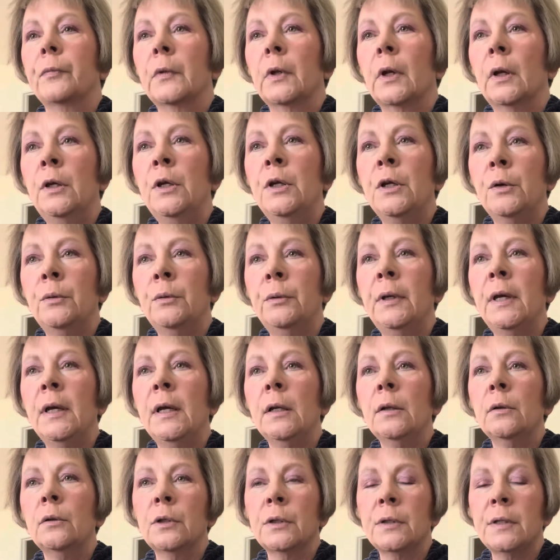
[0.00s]
Get
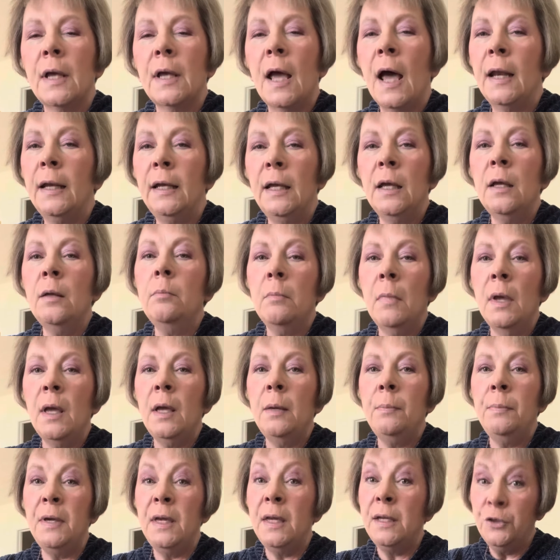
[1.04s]
it looked at. It may
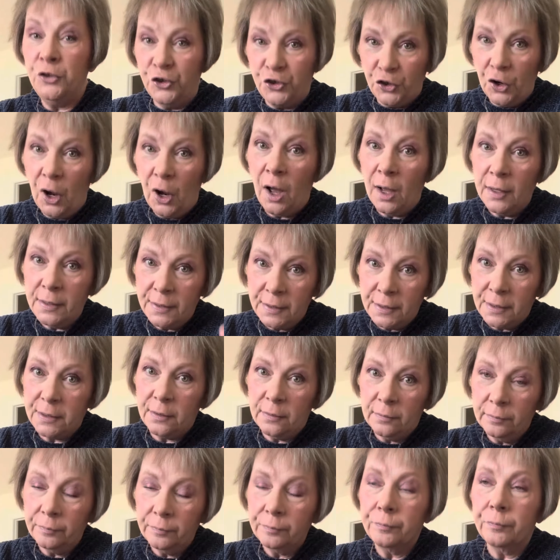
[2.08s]
be just
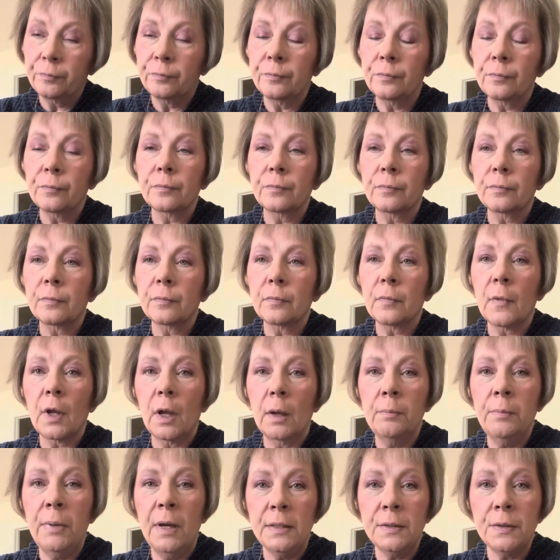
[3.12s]

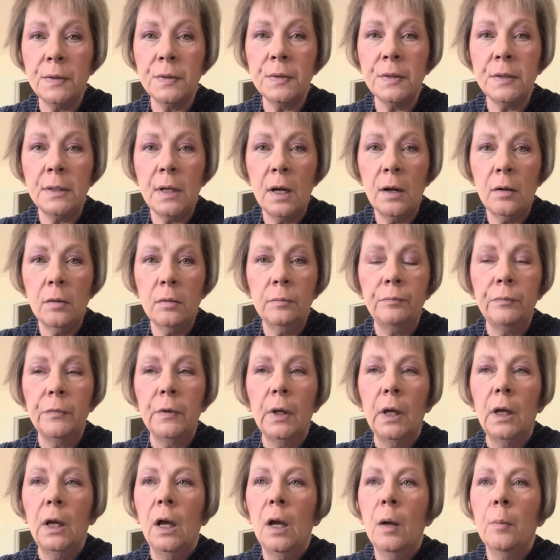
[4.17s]
basal cell,
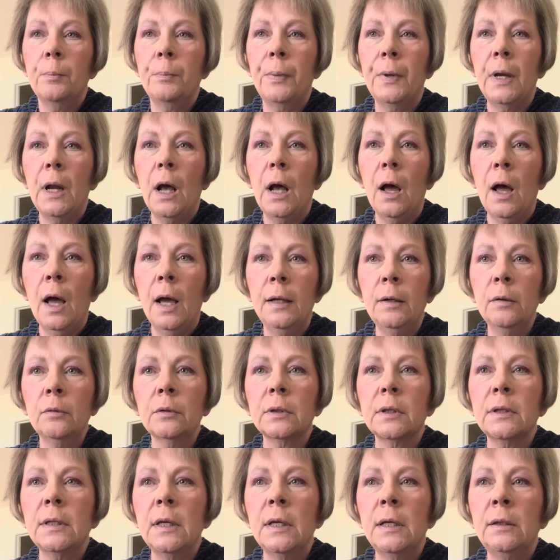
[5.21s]
but I
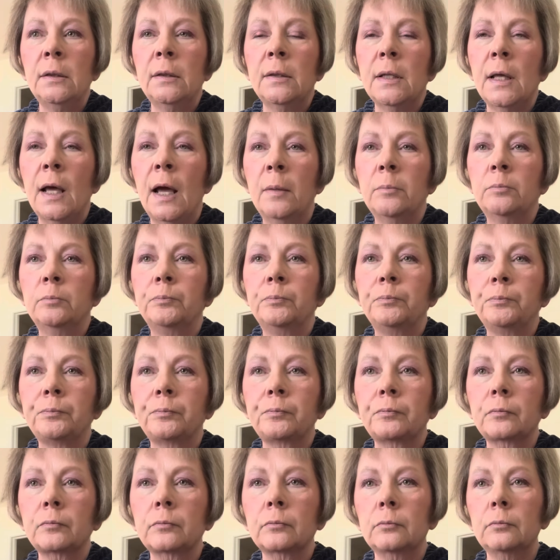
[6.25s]
don't think that
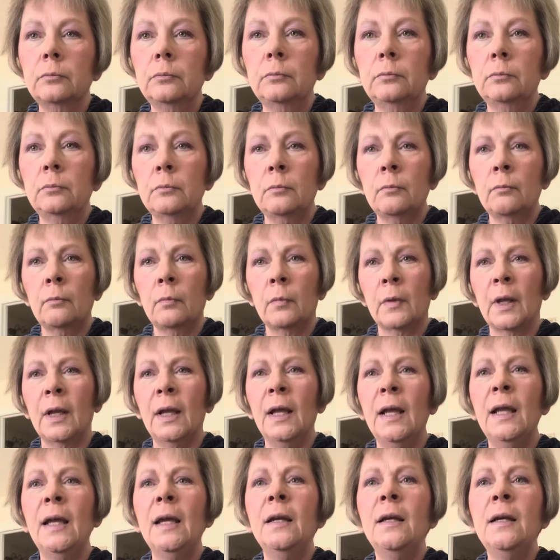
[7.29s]

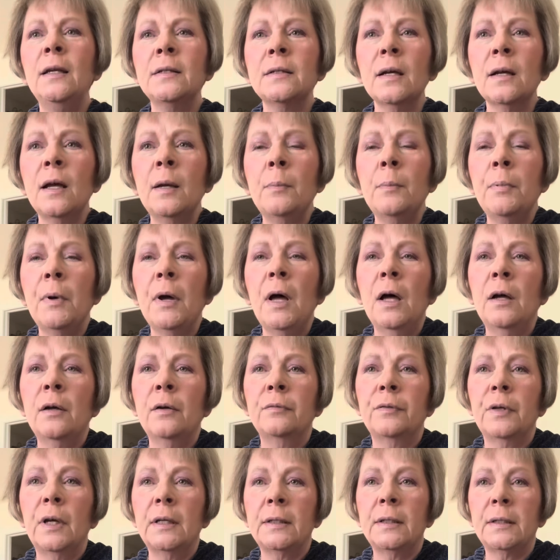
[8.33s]
any type
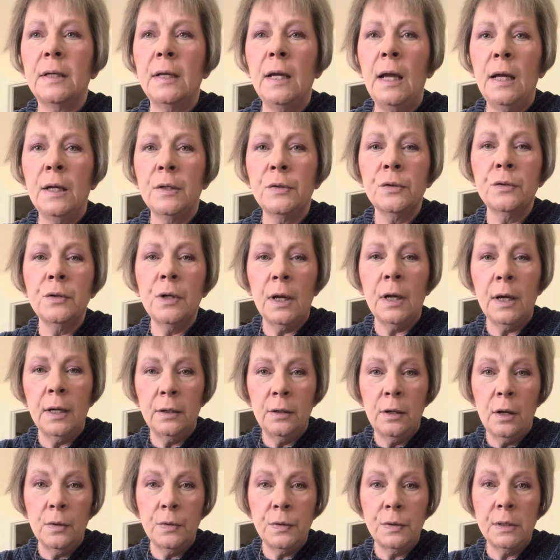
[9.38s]
of cancer
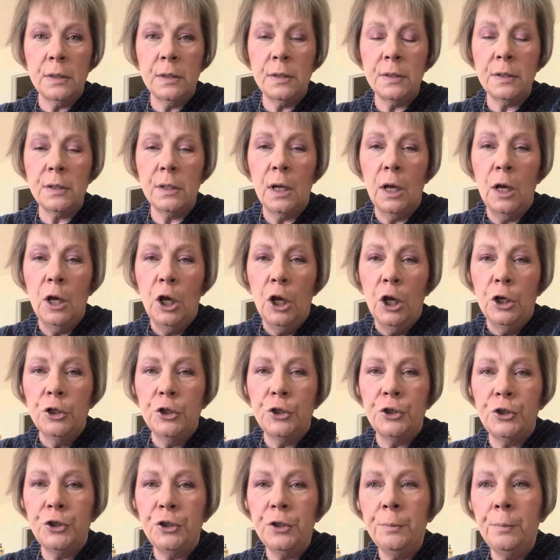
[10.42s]
diagnosis
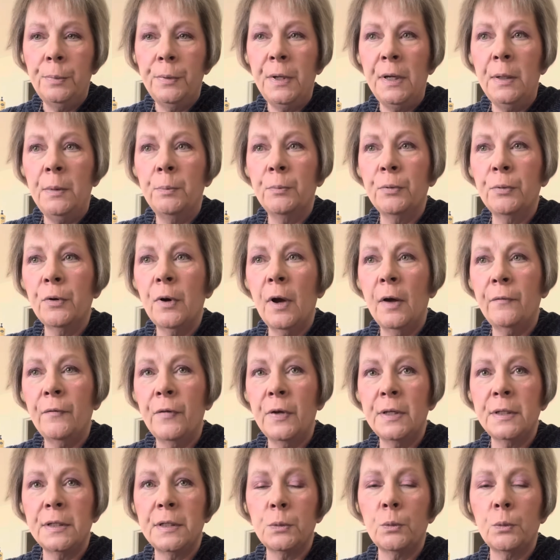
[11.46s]
should be
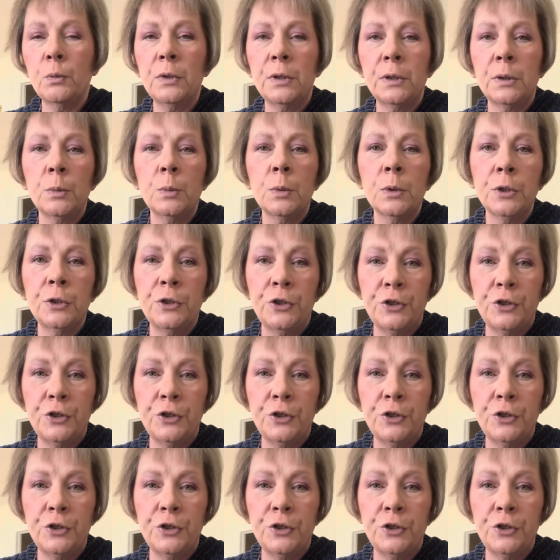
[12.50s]
prefaced with the word